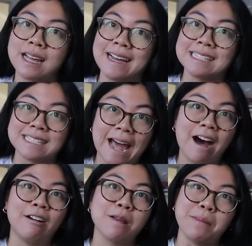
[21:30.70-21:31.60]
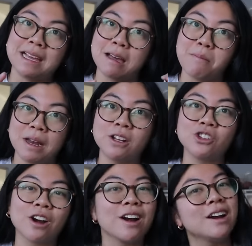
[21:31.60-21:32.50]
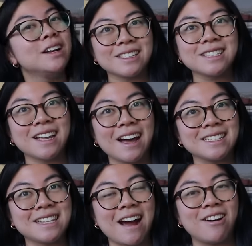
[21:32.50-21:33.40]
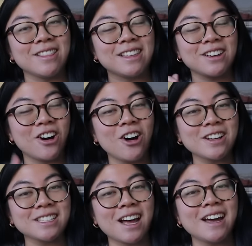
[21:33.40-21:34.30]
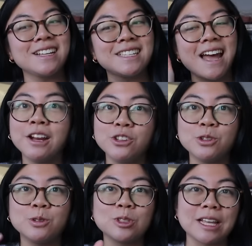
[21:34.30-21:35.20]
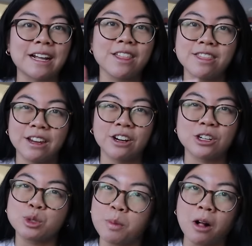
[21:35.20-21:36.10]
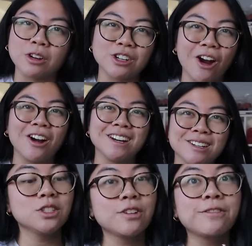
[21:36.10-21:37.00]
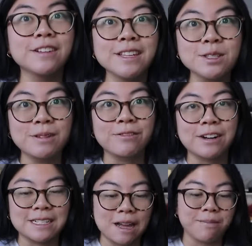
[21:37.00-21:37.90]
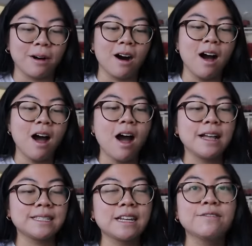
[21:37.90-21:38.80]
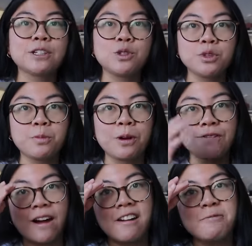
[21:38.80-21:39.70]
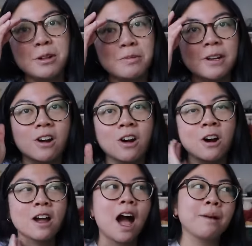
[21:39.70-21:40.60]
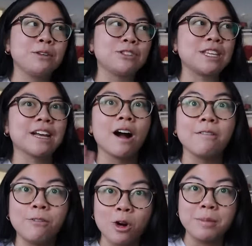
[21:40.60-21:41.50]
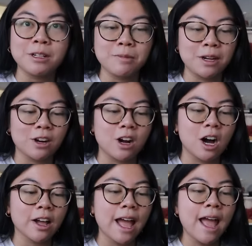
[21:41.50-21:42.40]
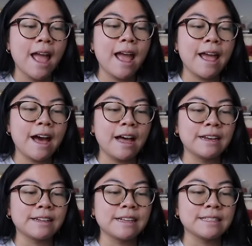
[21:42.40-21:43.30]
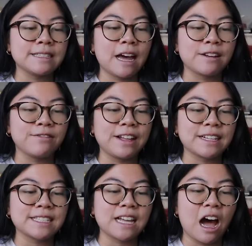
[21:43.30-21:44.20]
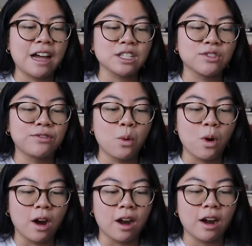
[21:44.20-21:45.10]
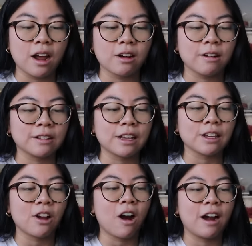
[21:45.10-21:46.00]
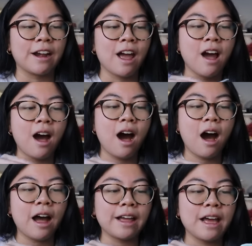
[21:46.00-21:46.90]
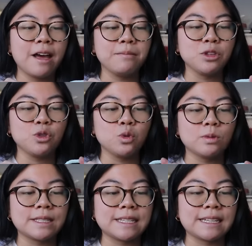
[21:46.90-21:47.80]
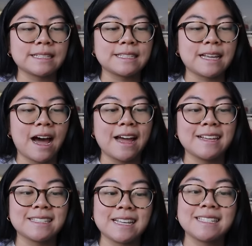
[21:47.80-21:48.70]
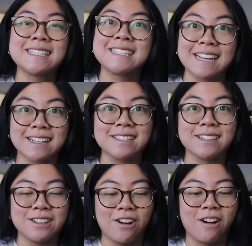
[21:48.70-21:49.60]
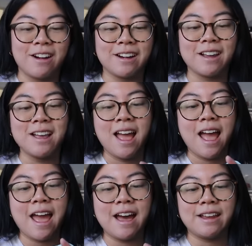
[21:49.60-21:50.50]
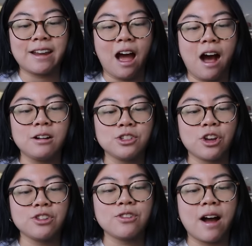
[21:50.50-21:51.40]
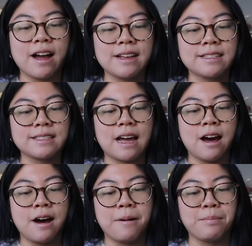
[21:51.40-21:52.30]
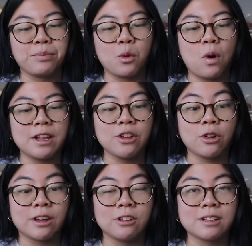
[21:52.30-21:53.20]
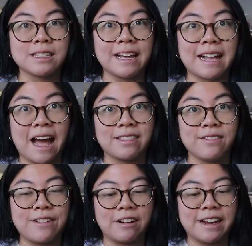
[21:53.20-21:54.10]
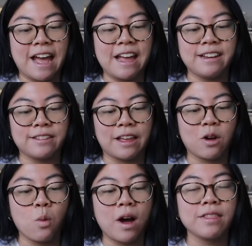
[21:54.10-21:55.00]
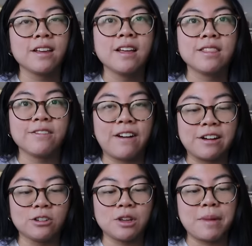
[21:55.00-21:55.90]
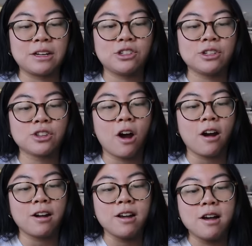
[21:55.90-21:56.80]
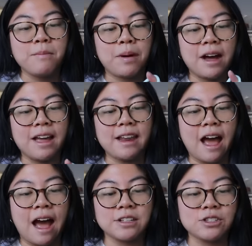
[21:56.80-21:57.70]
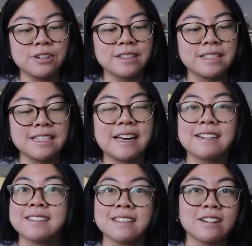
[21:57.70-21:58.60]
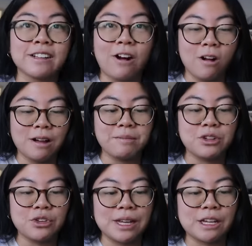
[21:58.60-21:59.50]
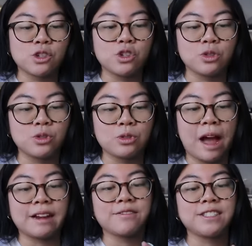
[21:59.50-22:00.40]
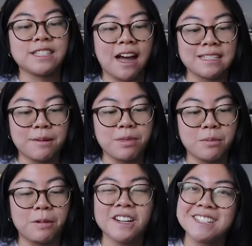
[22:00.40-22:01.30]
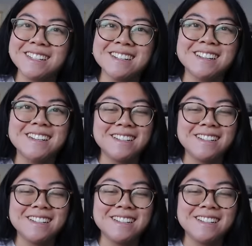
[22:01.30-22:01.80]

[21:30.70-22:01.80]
size down and make it miniature, just size down the hook size and use like a thinner, smaller yarn. So so for this one, for example, instead of a 2.5 millimeter hook, I'm using a four millimeter hook. And instead of like size four acrylic yarn, I am using size six yarn. And I'll show you guys um, what Yoda looks like at the very end and like what the final dimensions are. But as you can see, that is literally all I'm doing to kind of size up the plushie.